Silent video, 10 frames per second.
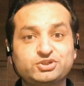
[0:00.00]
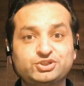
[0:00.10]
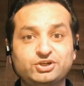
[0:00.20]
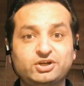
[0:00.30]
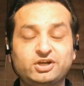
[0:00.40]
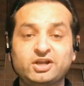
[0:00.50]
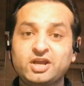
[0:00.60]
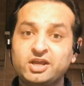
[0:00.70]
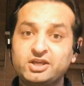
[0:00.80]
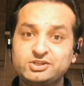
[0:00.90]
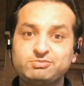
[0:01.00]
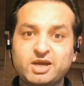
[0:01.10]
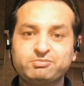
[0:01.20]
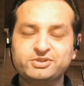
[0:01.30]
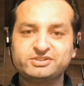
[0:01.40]
to share is
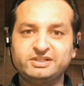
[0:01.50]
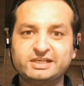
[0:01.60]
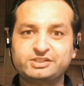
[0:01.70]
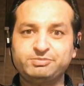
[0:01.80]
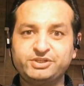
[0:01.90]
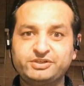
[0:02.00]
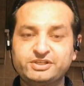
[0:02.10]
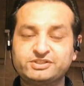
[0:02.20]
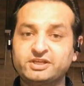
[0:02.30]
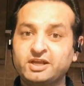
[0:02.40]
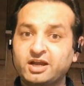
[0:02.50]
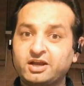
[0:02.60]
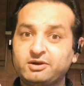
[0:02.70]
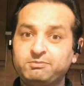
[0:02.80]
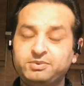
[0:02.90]
my personal experience.
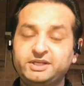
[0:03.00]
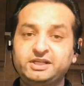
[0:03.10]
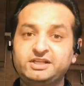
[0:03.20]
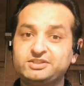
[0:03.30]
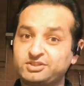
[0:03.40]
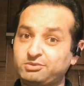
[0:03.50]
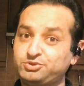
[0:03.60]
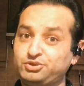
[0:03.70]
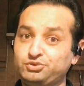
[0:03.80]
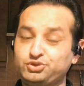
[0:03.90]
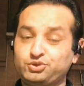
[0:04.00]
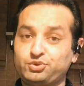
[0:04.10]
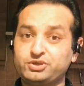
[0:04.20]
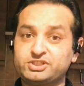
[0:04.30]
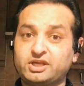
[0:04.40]
Completely is up to your
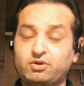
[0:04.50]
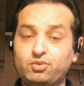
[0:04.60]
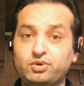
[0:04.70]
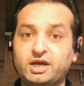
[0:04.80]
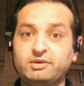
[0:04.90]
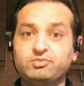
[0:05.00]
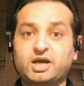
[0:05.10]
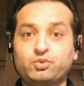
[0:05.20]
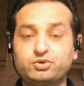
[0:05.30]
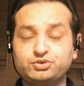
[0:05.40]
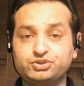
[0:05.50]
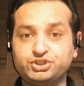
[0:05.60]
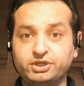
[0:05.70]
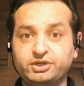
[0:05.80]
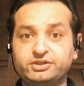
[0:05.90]
choice. All I want to
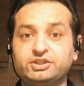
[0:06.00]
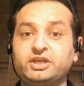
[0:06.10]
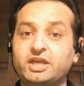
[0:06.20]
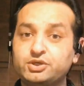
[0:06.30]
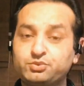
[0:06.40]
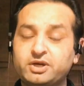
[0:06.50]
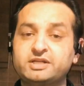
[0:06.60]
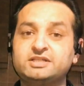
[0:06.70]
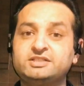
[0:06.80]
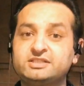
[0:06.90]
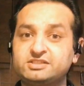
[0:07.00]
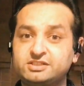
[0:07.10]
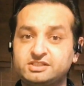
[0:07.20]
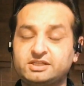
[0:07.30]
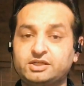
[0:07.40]
share the advantages,
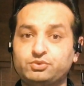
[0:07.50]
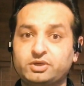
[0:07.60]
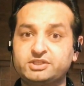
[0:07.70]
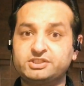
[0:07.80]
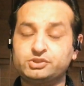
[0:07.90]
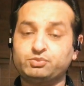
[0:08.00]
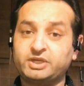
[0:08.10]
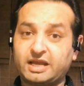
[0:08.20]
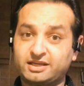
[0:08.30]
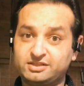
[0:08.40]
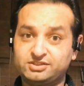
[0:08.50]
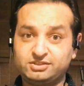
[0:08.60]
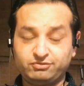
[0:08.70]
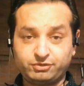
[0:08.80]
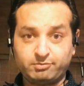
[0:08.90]
disadvantages, what I can
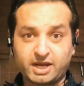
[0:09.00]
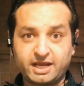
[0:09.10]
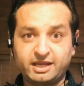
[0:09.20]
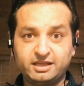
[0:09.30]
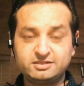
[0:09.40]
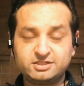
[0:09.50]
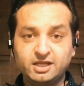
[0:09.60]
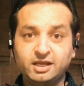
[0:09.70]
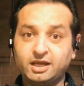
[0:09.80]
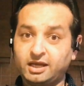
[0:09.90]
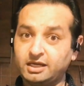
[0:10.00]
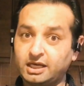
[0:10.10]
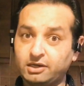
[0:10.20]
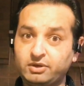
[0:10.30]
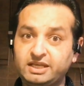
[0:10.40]
see from my end, and
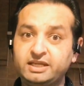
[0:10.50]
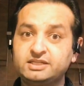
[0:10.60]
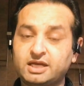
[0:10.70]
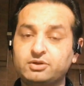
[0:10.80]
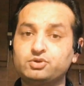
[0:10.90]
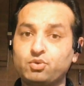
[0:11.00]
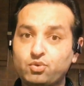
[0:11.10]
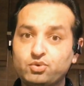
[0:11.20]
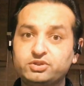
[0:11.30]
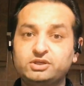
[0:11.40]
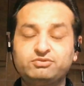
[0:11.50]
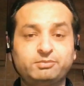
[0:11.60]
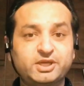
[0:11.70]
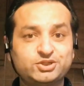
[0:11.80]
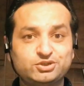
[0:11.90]
I'll lay out all the
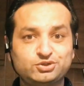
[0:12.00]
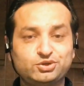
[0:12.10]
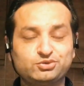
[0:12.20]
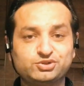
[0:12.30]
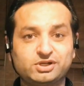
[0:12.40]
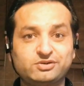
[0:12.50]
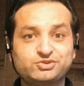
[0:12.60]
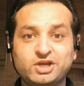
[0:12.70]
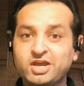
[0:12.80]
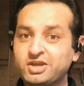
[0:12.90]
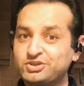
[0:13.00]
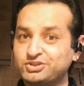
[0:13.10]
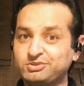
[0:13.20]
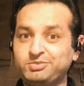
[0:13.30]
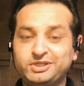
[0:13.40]
information to yourselves.
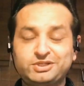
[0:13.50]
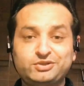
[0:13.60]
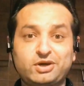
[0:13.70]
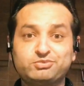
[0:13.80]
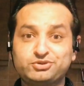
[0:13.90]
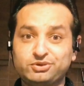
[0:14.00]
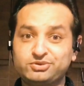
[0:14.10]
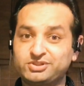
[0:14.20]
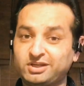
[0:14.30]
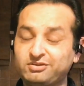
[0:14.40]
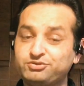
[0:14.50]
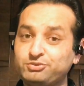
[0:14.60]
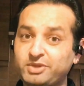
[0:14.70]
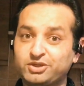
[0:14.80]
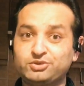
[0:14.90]
It's completely up to yourself to
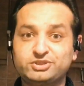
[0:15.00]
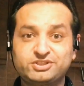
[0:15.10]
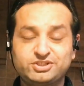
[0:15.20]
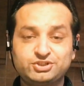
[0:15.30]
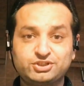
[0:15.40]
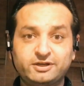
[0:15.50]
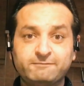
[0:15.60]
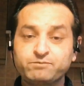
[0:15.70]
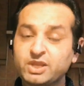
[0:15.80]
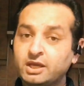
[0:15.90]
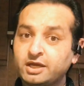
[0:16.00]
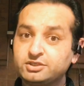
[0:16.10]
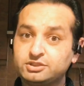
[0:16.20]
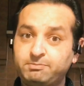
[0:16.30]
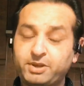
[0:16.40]
make your decision.
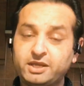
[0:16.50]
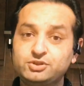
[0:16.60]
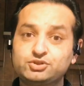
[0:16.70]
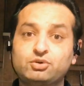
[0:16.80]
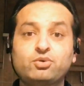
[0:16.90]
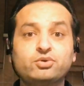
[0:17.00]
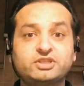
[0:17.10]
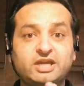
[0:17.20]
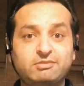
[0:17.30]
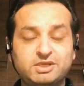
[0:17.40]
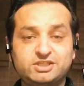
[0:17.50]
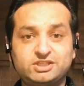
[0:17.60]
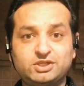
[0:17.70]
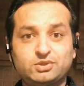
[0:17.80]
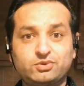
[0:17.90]
Depends on the
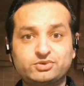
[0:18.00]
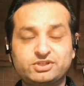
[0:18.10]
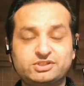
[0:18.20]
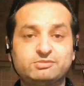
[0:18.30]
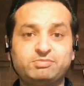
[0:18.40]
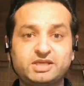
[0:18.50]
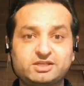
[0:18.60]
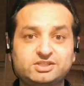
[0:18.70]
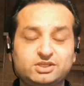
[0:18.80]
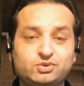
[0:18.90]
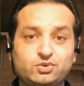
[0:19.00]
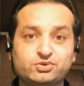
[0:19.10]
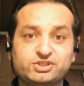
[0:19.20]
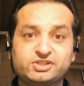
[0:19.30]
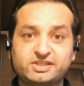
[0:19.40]
MSc courses, BSc
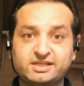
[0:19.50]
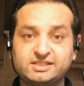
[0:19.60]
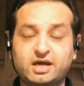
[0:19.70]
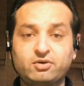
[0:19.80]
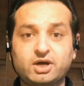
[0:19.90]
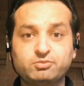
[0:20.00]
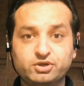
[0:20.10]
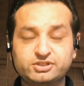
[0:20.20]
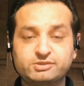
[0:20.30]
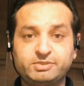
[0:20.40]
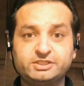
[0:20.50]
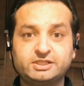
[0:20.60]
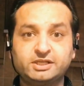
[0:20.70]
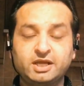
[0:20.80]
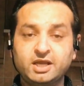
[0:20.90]
courses. That's how I'm going to split
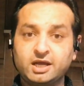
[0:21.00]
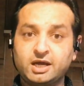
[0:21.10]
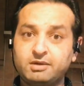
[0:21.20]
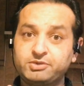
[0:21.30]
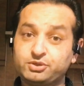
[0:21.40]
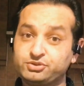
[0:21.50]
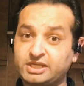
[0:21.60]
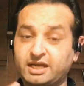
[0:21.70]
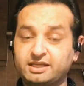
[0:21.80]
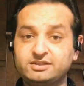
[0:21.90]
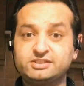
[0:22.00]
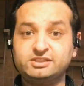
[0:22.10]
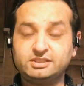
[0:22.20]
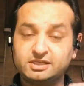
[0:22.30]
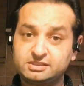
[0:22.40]
it, because I can
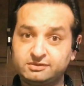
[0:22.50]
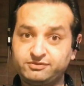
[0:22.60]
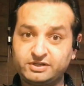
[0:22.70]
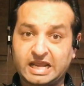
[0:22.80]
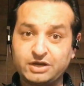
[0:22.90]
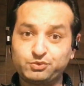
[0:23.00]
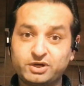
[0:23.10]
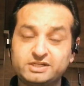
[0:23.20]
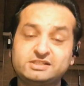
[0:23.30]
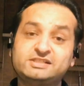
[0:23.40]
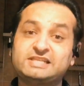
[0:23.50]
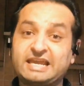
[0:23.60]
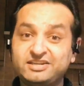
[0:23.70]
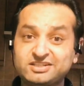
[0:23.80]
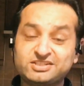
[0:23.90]
see different advantages
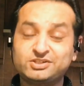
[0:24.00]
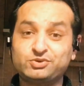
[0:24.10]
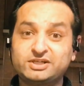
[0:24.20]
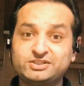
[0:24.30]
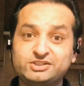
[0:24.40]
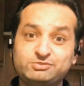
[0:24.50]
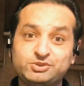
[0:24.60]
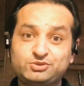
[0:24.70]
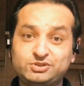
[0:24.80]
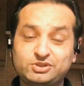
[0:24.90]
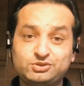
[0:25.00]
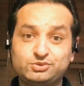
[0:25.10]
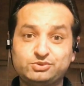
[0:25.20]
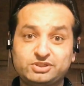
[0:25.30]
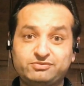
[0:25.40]
and disadvantages between the
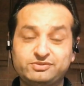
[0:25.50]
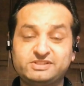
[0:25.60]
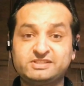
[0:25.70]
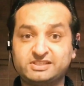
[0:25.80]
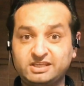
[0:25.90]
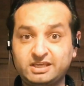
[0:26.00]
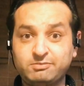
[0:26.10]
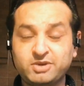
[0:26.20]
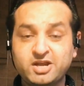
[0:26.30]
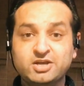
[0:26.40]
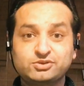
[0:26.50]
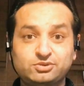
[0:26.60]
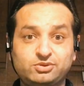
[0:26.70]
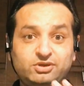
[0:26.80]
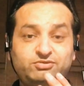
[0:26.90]
two different schemes.
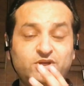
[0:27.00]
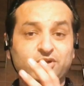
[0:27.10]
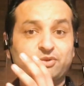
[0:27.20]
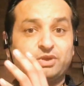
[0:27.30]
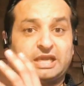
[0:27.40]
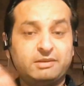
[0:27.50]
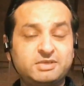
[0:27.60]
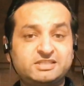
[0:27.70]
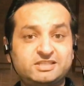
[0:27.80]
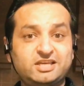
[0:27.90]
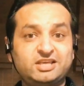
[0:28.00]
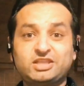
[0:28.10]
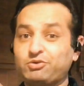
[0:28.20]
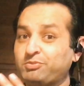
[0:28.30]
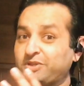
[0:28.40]
So if you're going MSc,
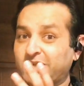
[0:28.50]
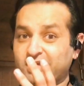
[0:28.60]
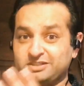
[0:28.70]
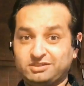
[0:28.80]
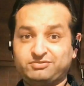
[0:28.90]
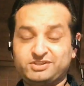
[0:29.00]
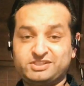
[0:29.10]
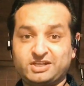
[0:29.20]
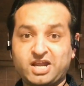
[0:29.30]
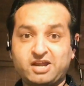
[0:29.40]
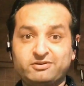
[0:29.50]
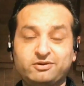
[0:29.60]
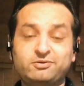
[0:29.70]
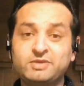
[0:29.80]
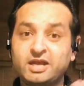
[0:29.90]
that would be a different
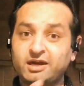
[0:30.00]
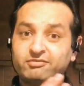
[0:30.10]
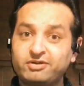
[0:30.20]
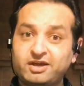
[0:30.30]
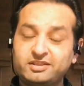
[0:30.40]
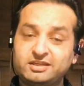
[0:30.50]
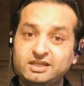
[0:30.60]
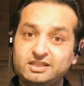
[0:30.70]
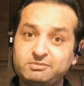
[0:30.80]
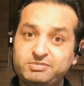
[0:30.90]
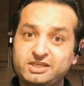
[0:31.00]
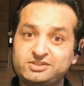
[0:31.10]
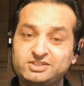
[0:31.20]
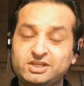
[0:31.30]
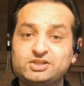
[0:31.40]
scenario rather than the
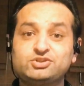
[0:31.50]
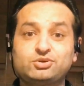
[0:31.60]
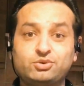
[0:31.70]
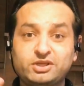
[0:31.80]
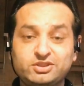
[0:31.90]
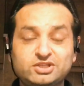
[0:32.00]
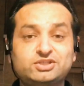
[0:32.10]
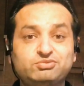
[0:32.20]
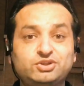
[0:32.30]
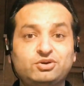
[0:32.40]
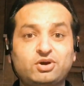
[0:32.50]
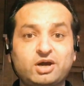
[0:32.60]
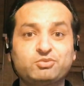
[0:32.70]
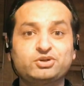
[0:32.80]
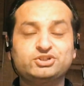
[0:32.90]
BSc. So in this video,
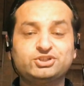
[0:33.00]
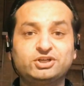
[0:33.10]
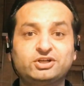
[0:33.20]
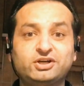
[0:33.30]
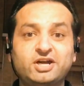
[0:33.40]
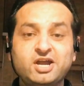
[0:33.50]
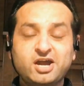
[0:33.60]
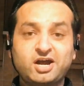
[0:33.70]
I'm going to share